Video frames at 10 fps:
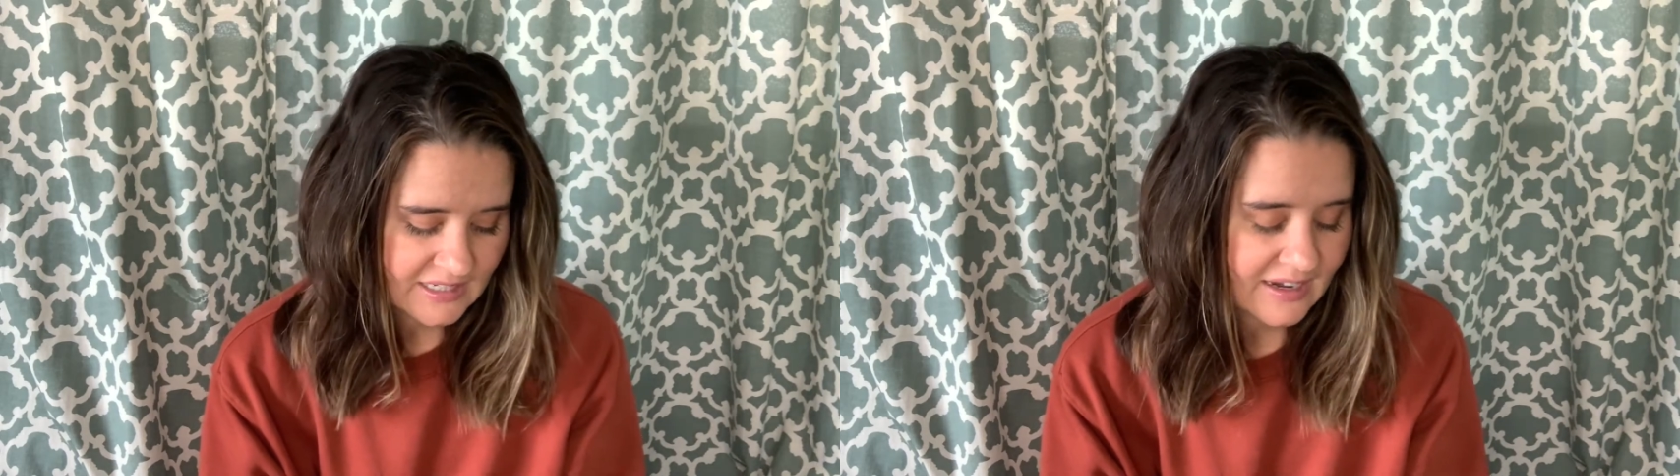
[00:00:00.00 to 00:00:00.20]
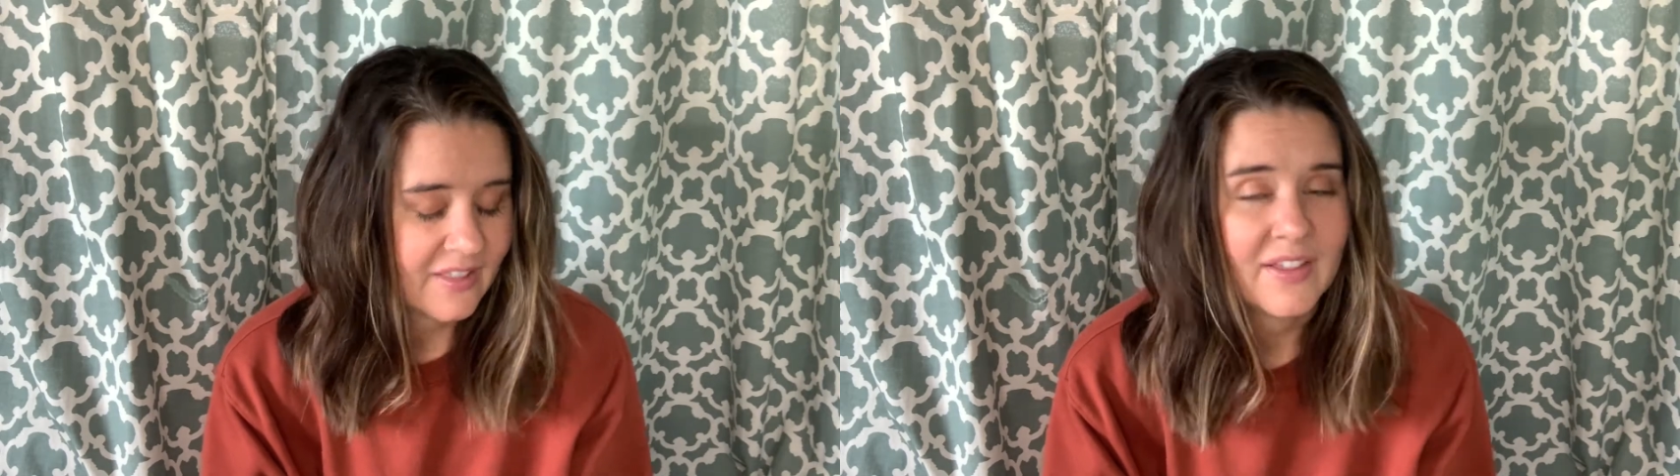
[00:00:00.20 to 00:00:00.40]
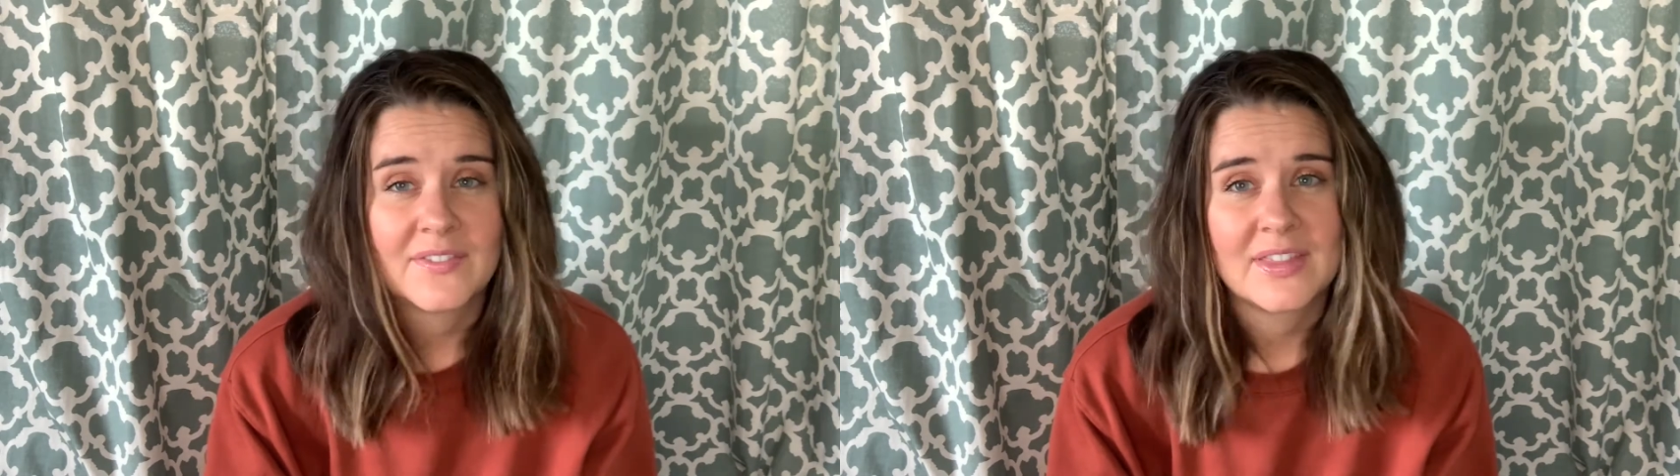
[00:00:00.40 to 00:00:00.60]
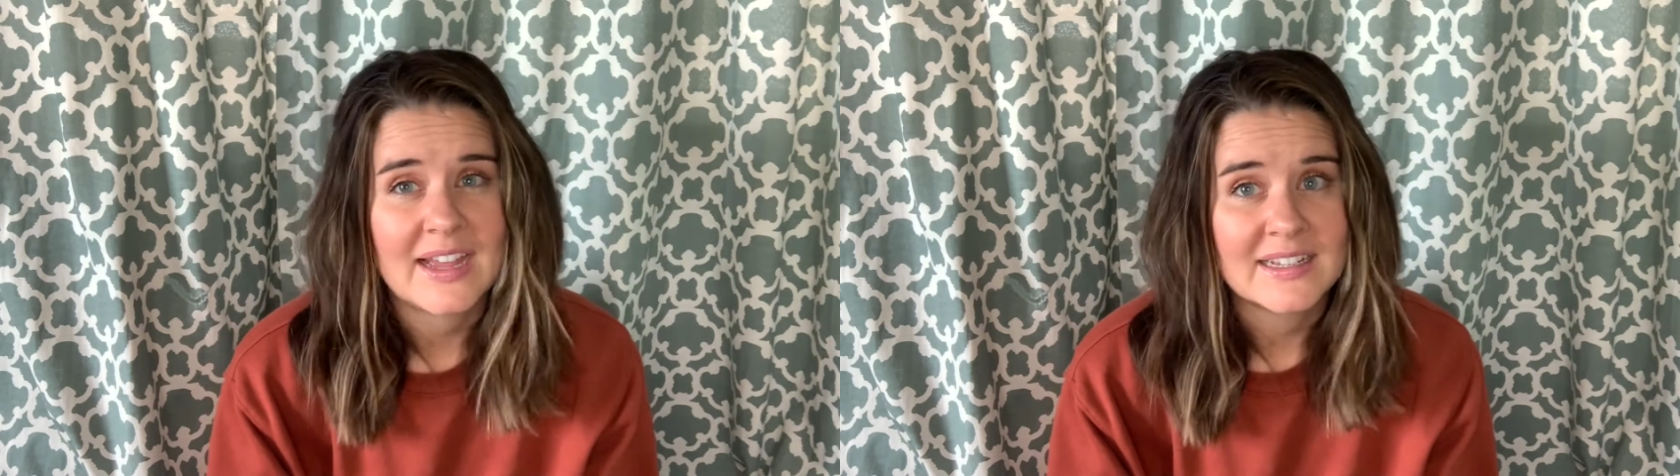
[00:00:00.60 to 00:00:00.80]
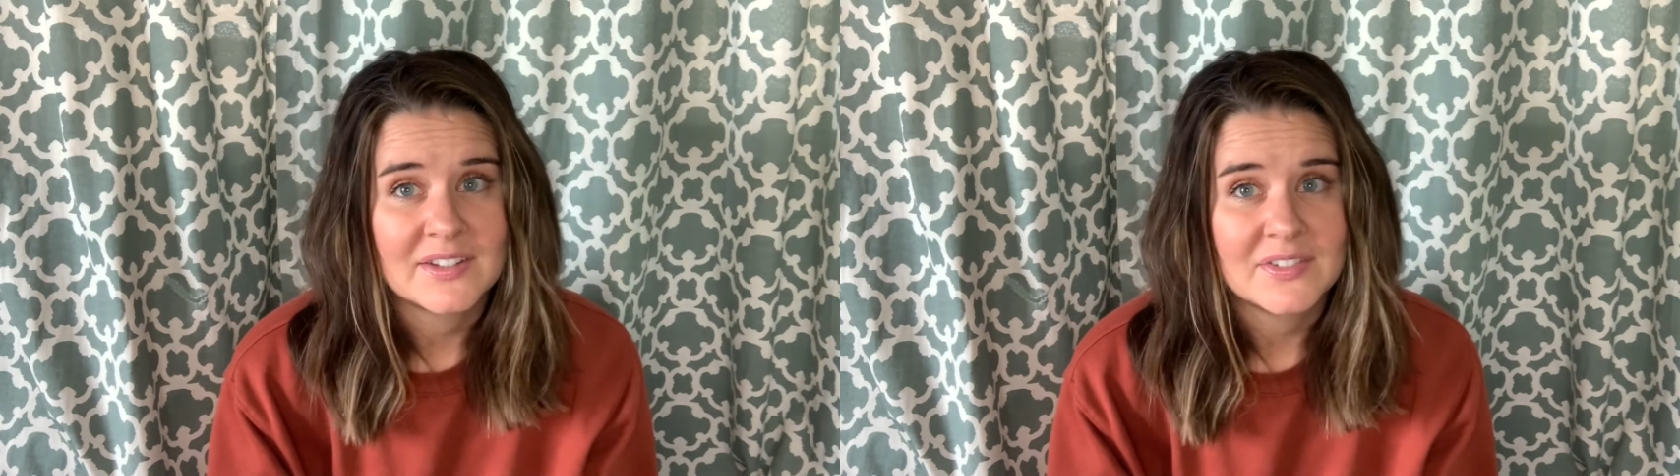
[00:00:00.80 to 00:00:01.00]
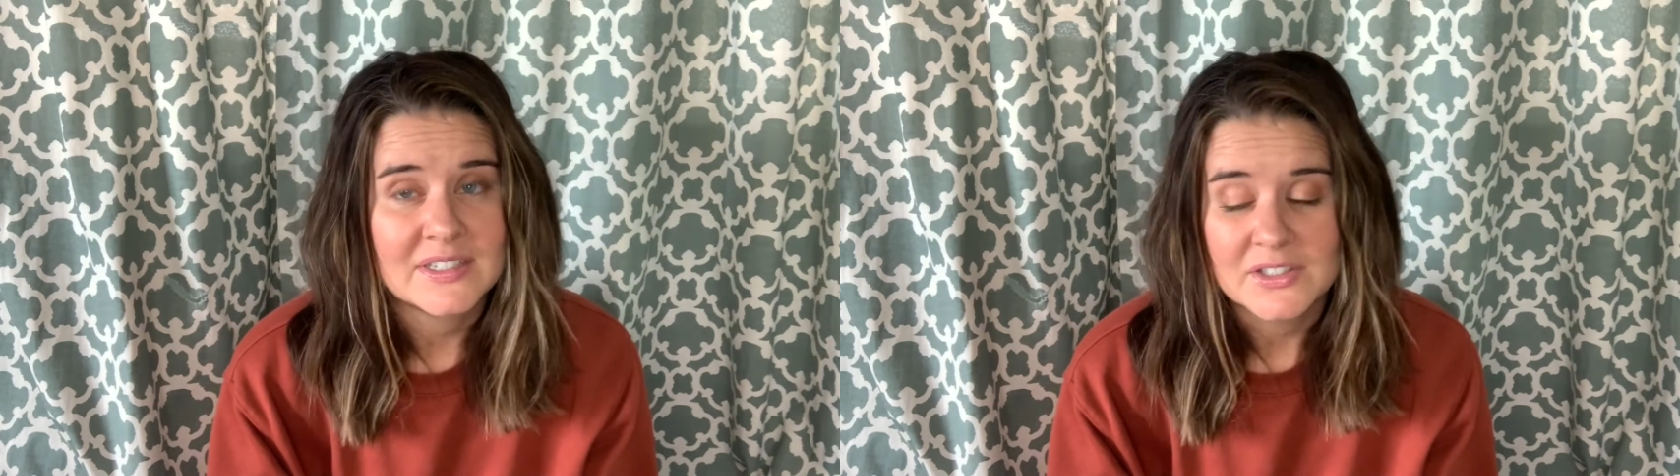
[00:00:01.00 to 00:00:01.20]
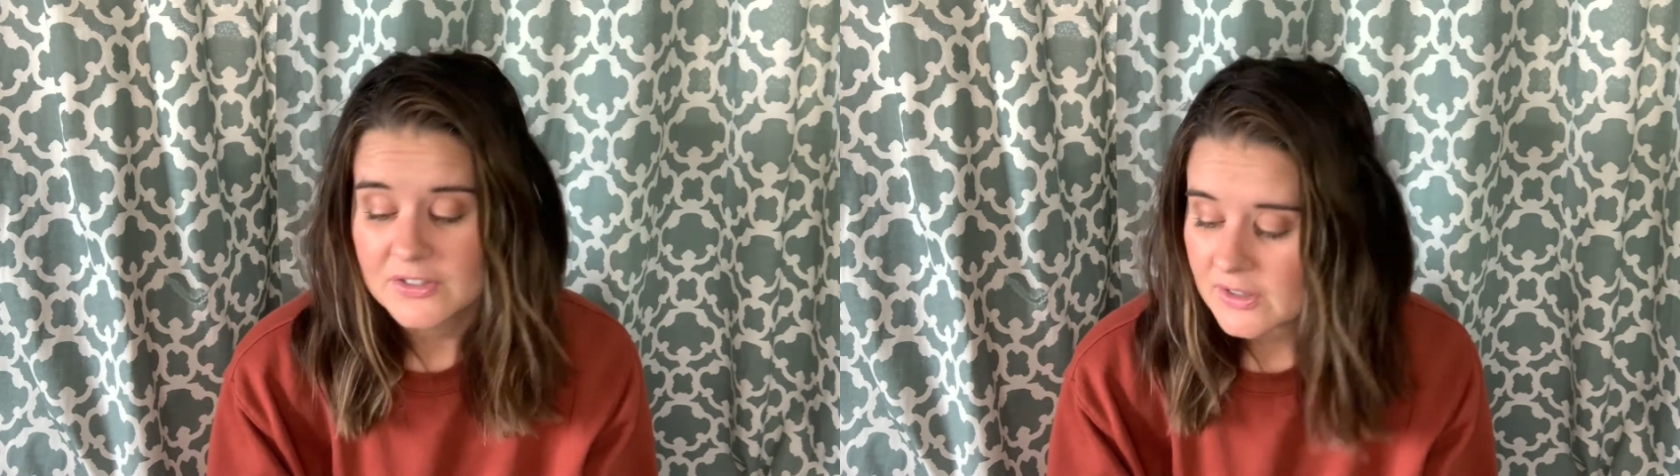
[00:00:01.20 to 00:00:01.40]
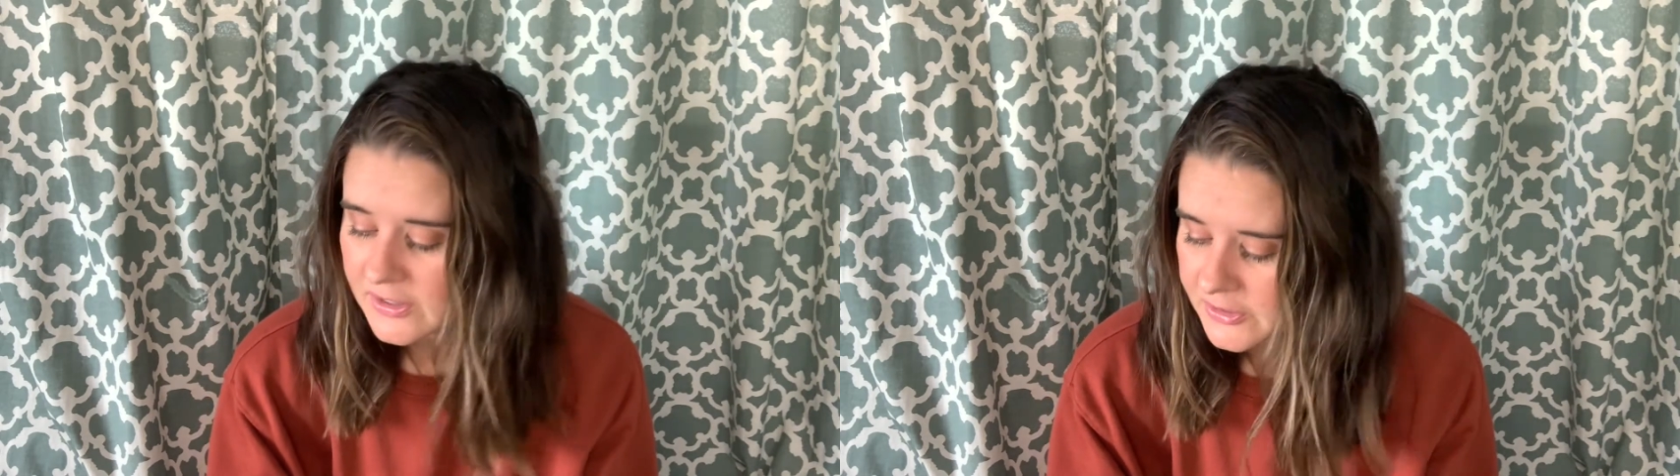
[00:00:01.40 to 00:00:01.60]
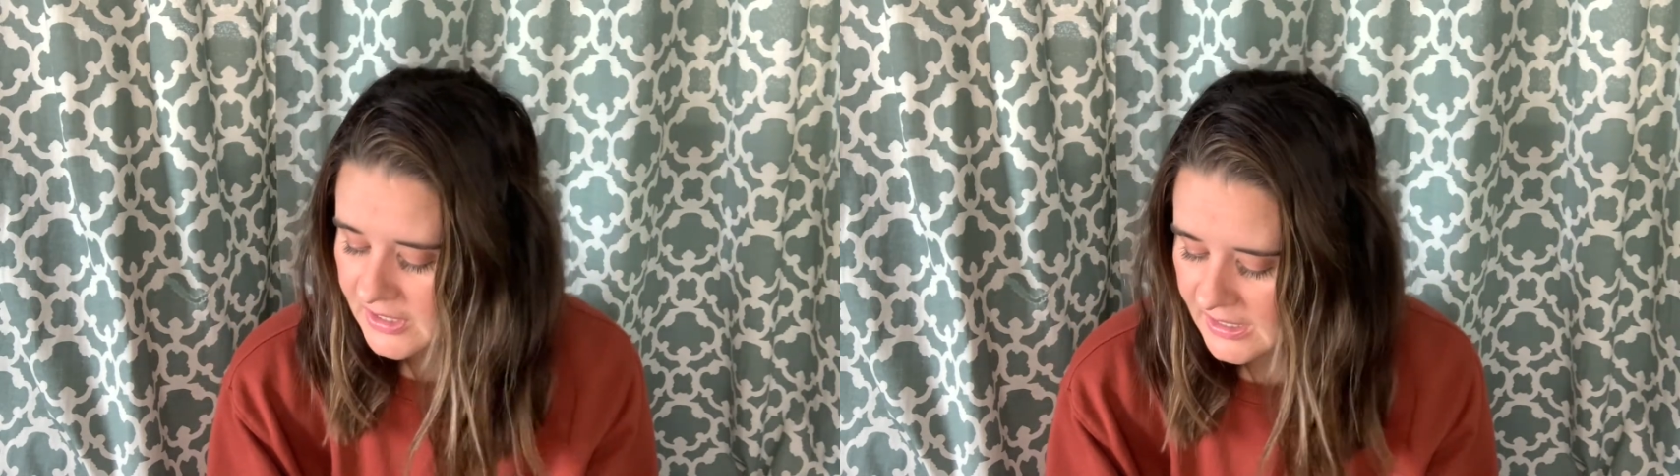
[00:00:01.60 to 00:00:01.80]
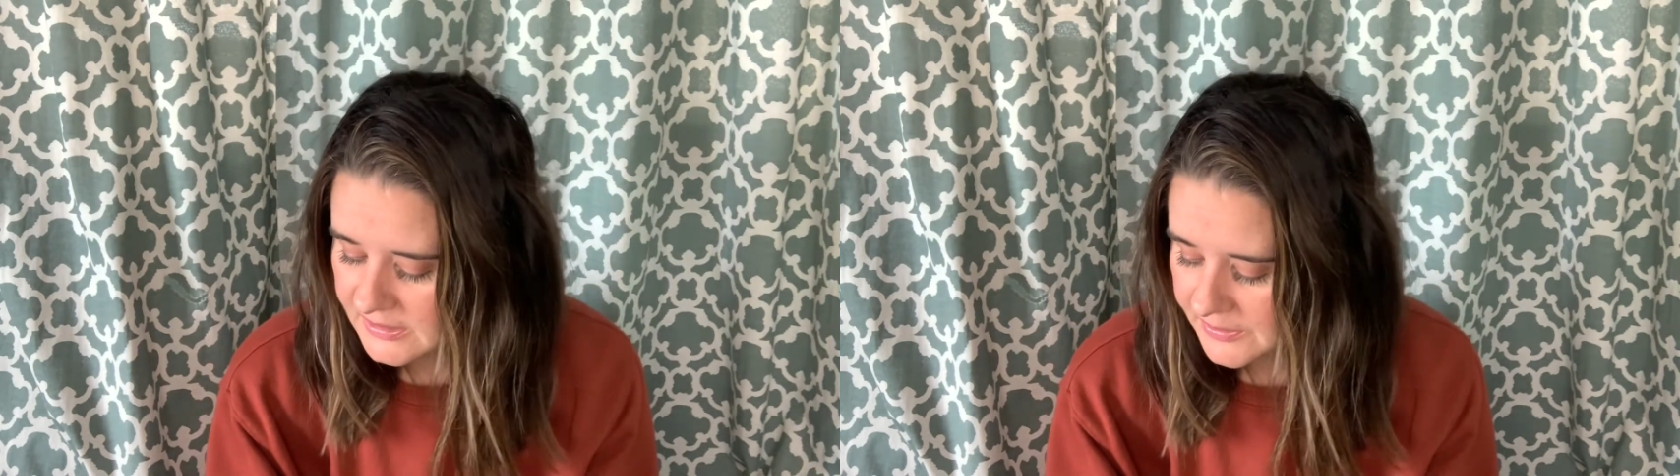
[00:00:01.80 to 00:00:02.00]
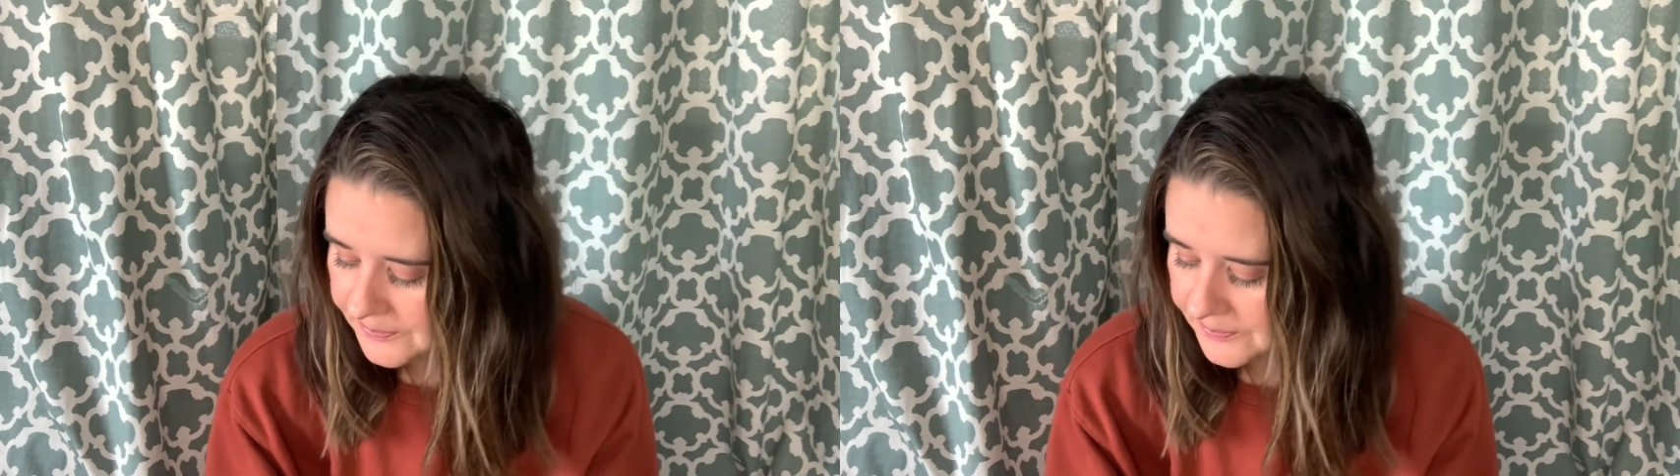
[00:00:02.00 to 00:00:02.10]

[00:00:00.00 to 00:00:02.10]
and I love the activities the Dollar Tree has.